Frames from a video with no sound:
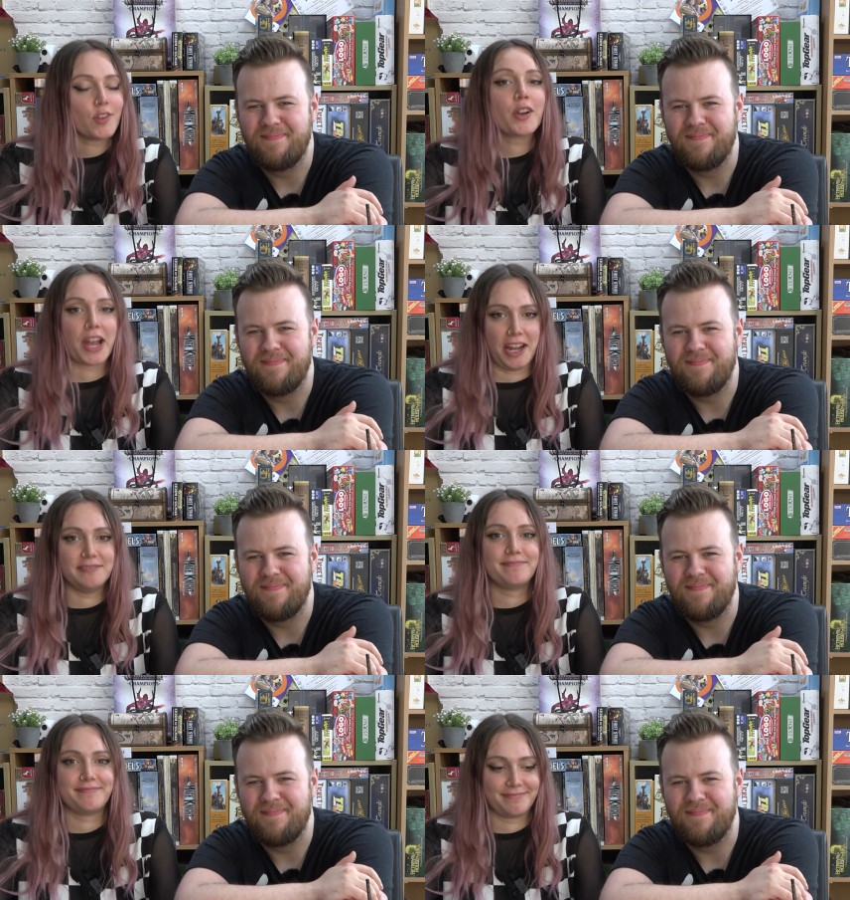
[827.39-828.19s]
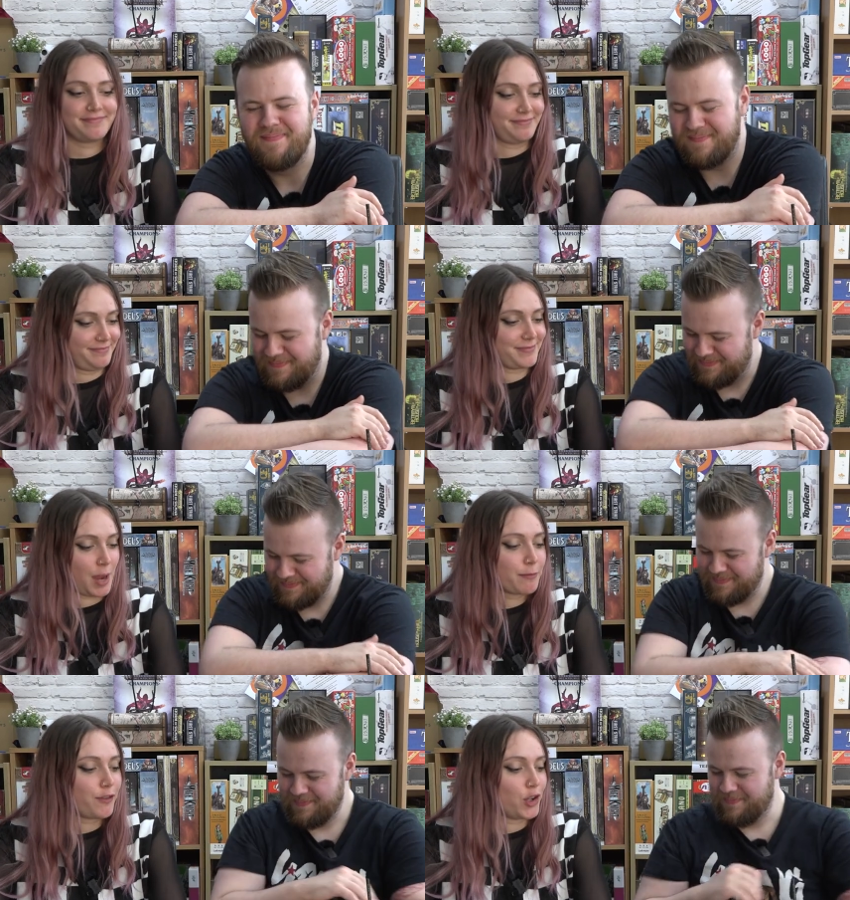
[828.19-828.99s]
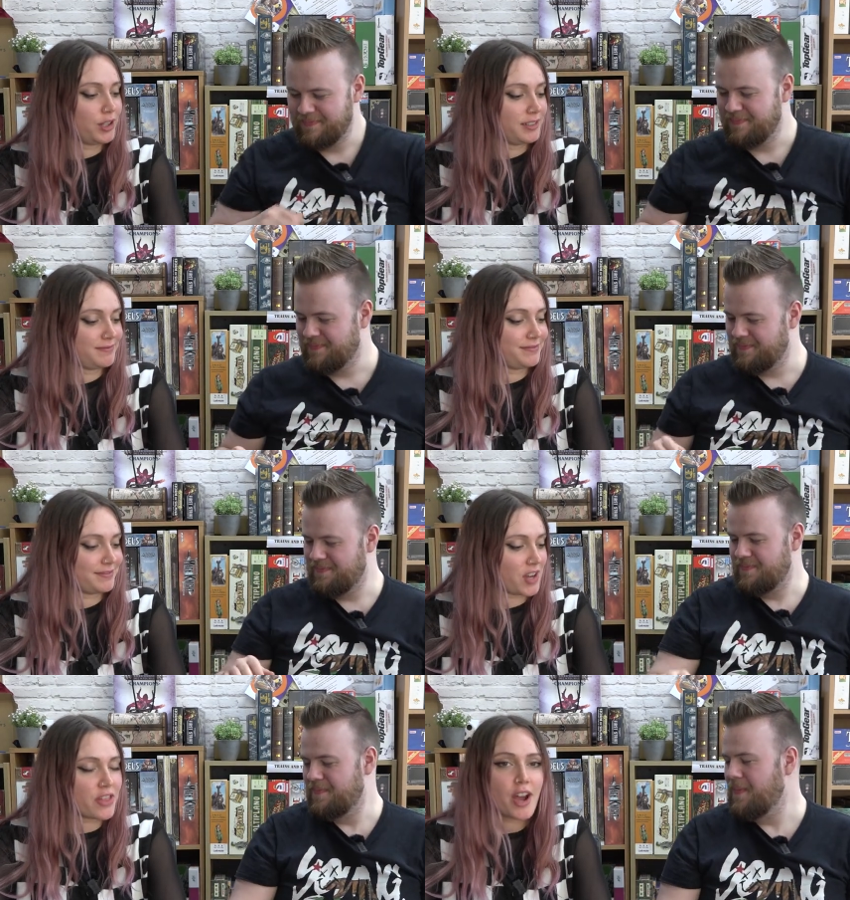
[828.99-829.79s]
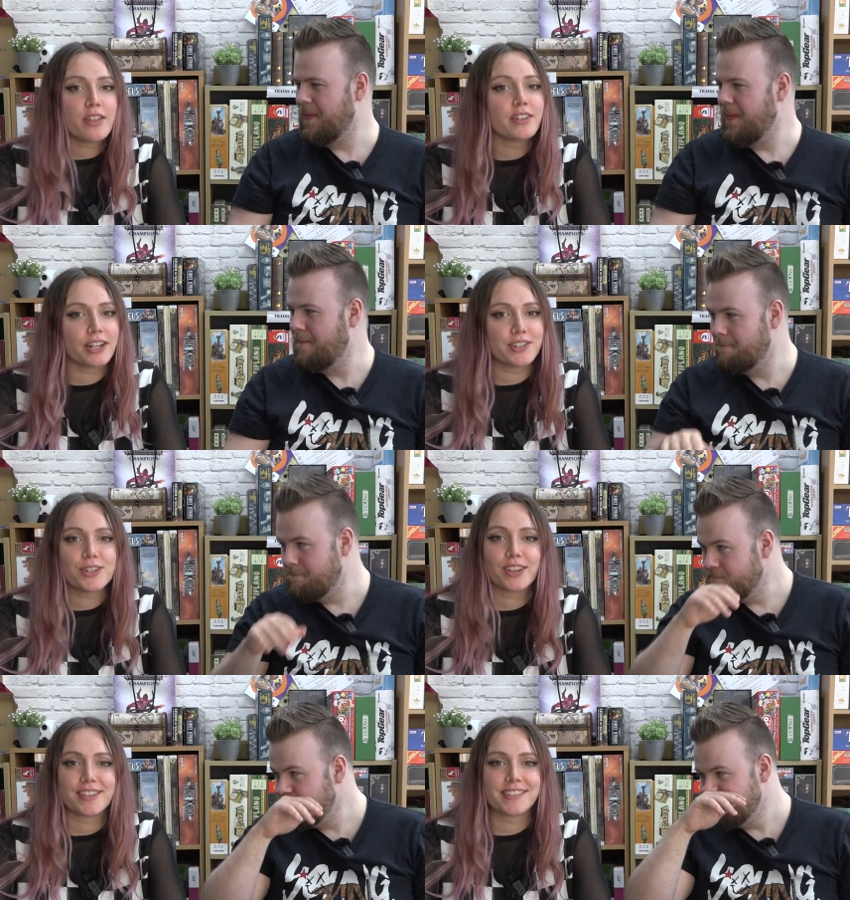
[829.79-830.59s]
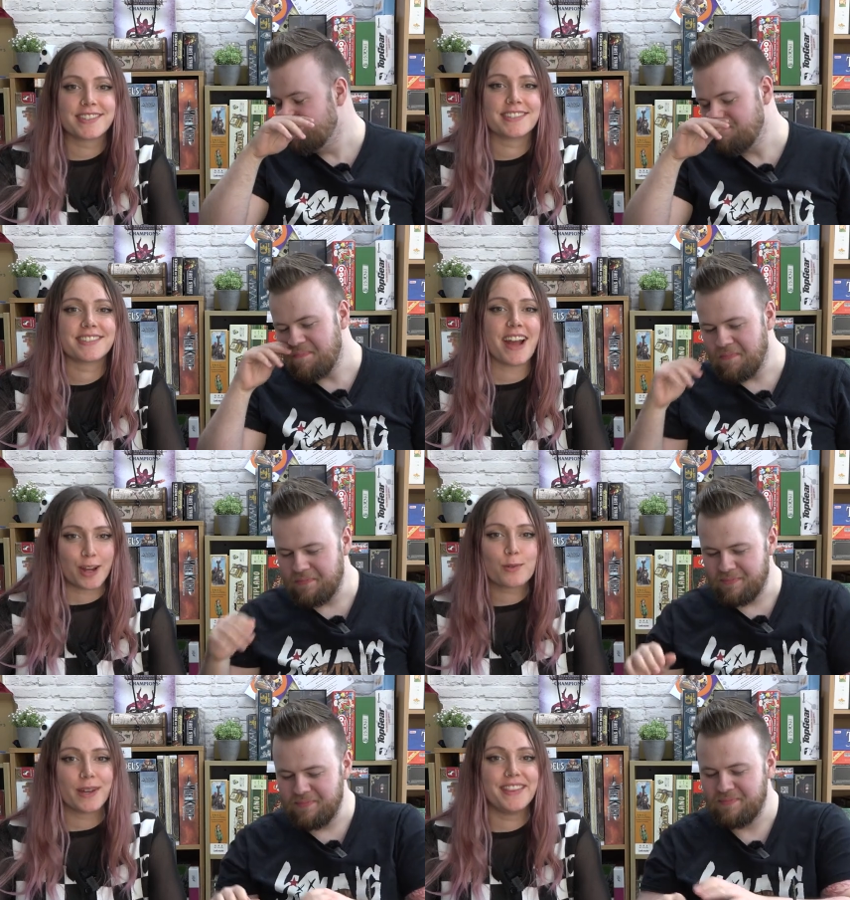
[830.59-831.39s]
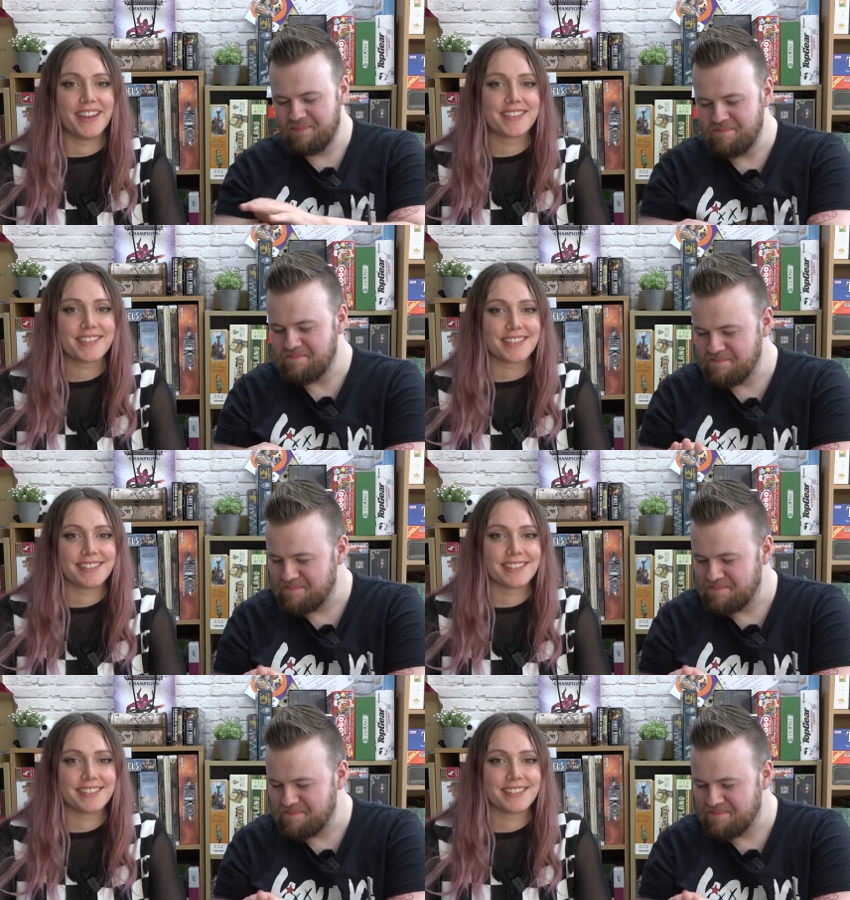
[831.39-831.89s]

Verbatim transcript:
Speaker 1: Okay. I'm full. I, I think I can do this. I could win this.